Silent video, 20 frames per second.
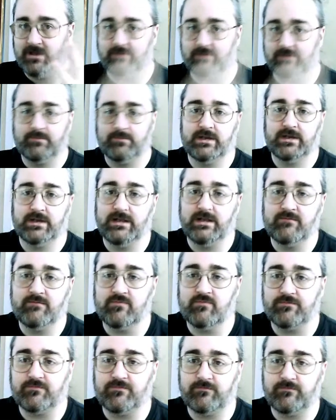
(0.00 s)
but
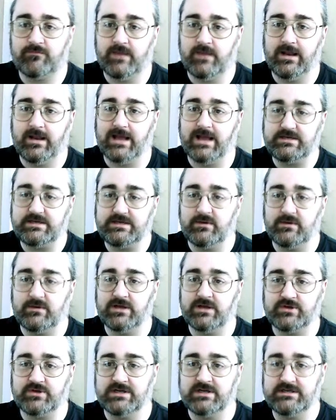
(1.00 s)
it actually relies
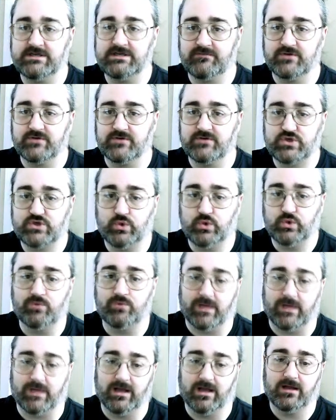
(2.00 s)
on a different
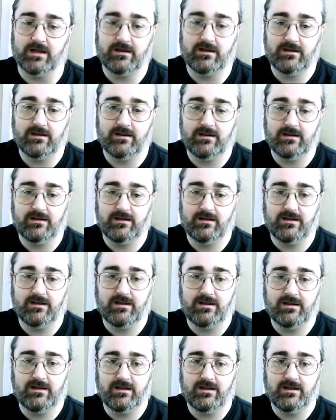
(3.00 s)
toolbar
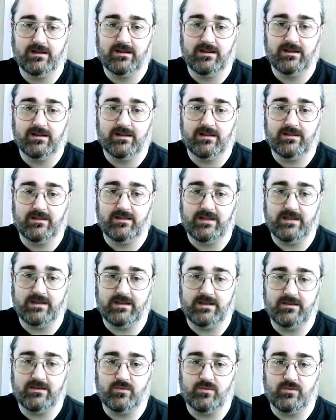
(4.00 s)

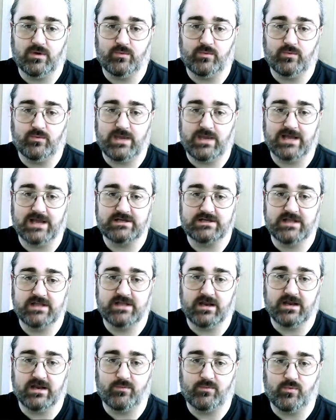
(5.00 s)
than the one the
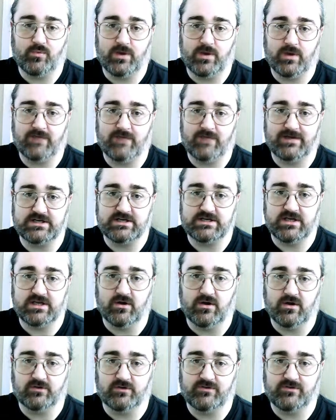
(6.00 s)
one I've actually
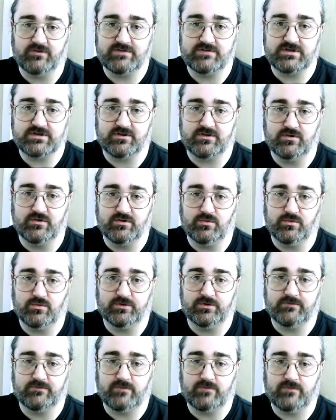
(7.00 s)
got. So I've just got the normal
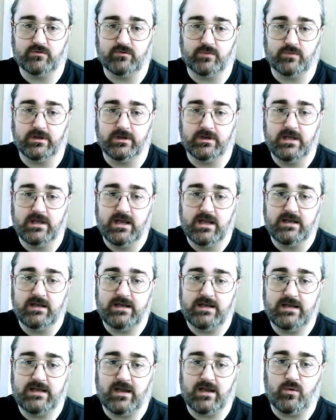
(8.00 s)
default one.
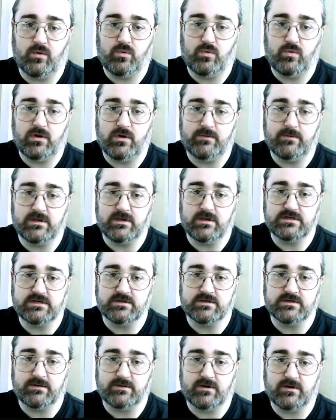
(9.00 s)
Now, what I'm going to do is
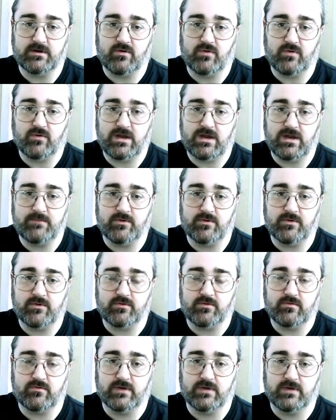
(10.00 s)
I'm going to grab not the
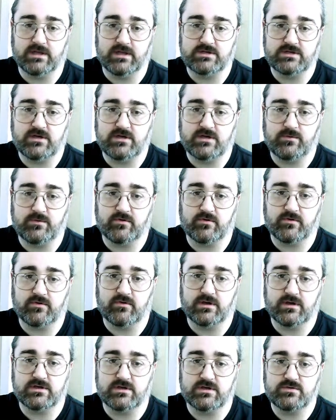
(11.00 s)
crash. I don't want the crash.
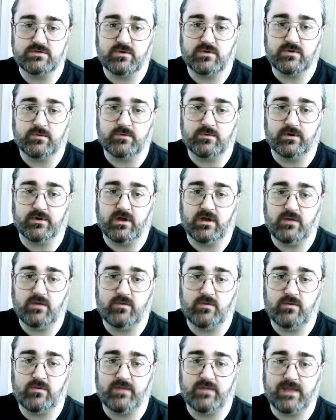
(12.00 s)
What do I want? I
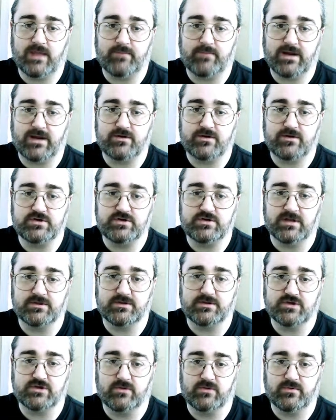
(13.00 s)
want that parachute up the
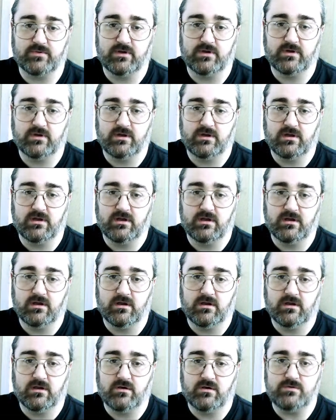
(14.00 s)
top.
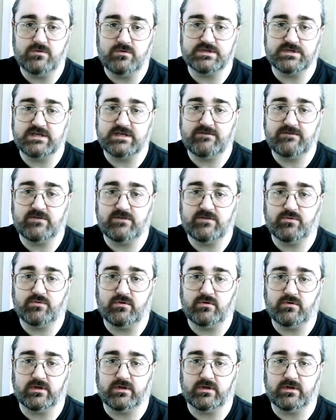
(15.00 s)
Ooh, is it safe to deploy?